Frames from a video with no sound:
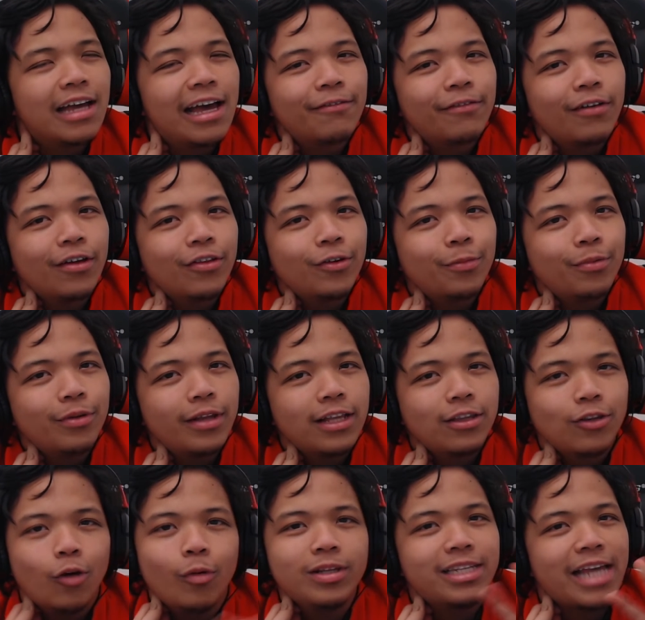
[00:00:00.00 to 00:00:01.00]
have other plans.
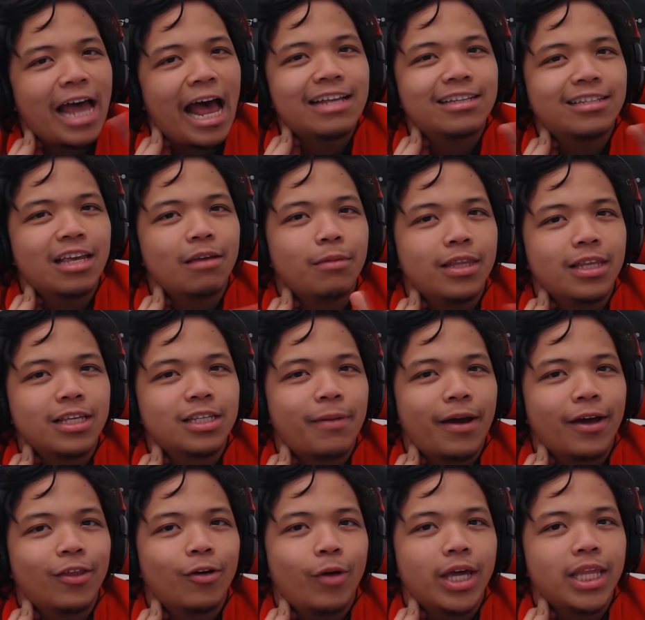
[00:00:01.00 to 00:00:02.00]
No one's asking me this,
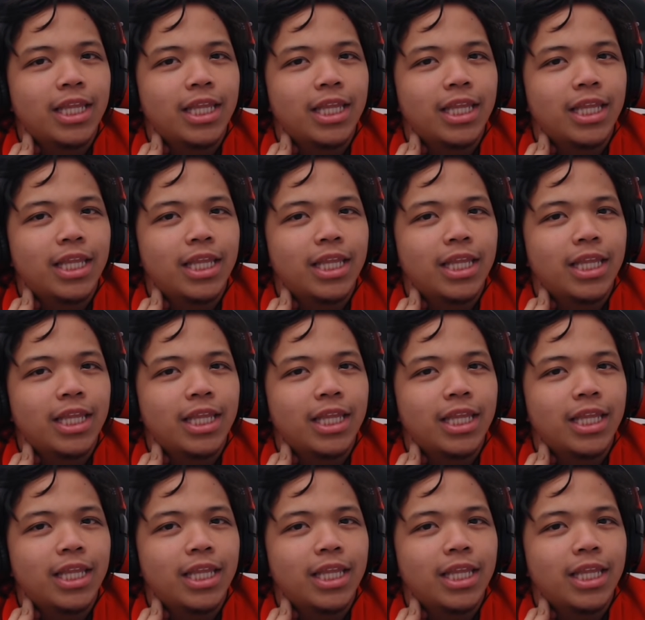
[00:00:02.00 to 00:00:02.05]
by the way.